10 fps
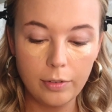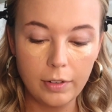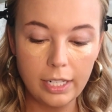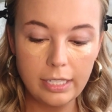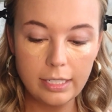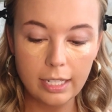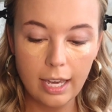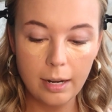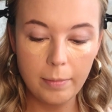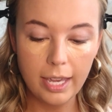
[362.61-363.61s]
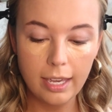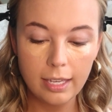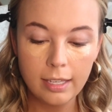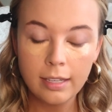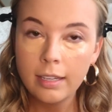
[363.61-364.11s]
it to kind of make
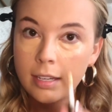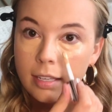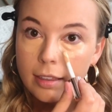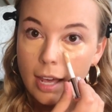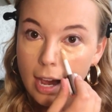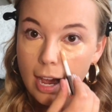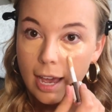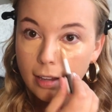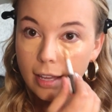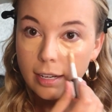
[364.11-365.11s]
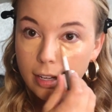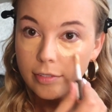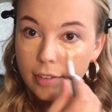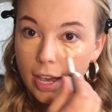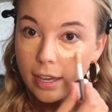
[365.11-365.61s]
that highlighting
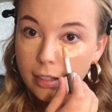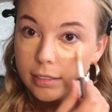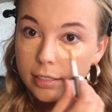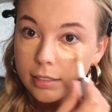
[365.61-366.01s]
effect.